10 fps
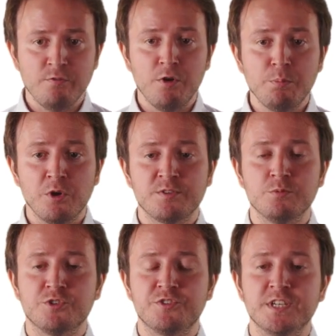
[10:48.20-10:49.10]
of all
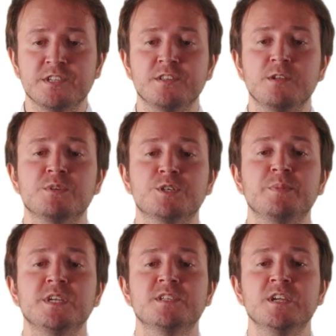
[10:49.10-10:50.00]
possible strings in the Hilbert
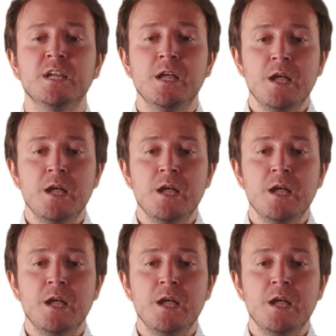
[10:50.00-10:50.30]
space.